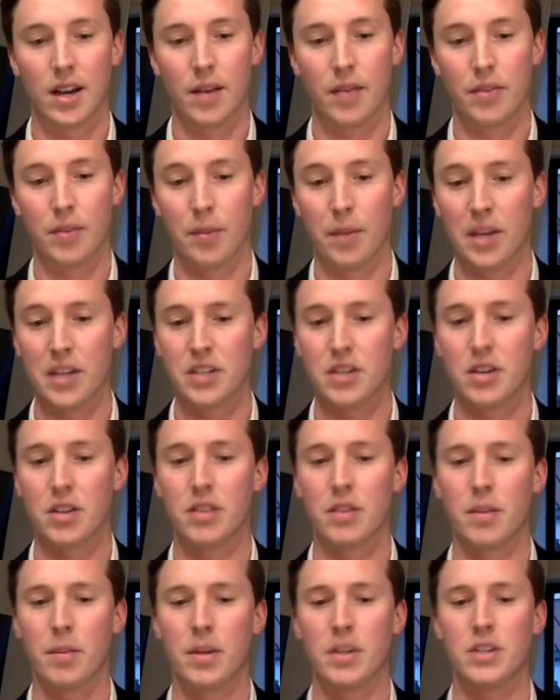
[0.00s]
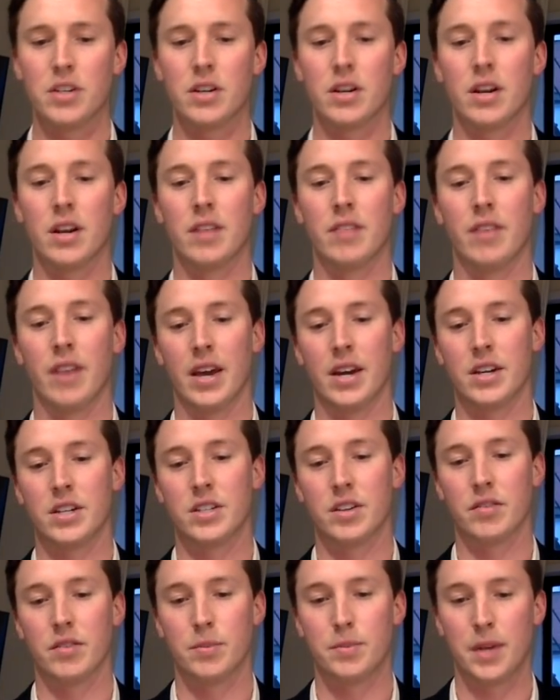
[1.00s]
The major
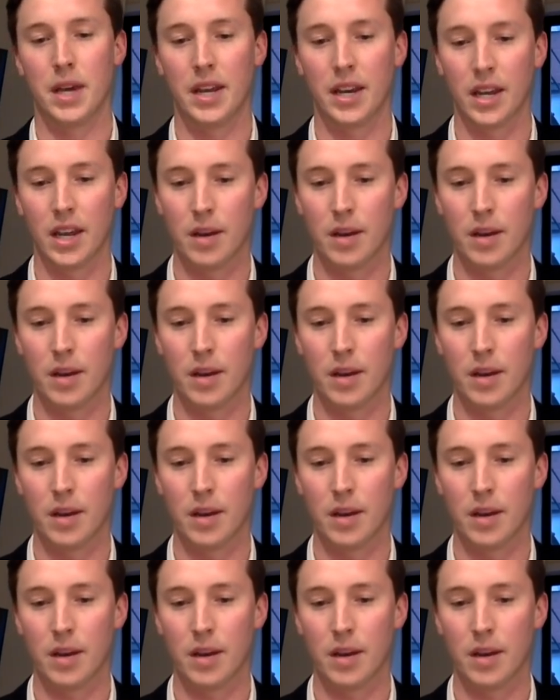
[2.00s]
advantage of obtaining